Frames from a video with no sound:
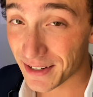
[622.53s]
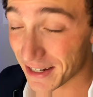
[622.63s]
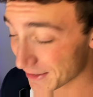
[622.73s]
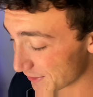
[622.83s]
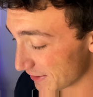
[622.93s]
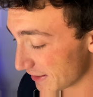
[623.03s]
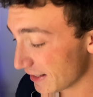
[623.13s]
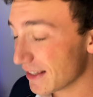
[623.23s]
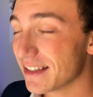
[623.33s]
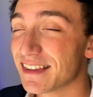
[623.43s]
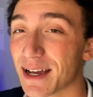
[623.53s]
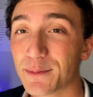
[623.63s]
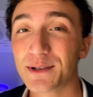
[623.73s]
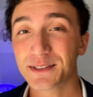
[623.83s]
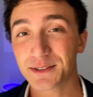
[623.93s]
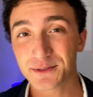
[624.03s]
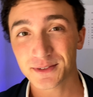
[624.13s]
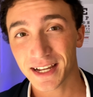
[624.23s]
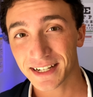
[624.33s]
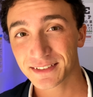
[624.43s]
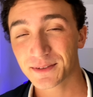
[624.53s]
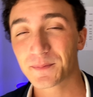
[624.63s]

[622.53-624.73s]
accurate. That was, in fact,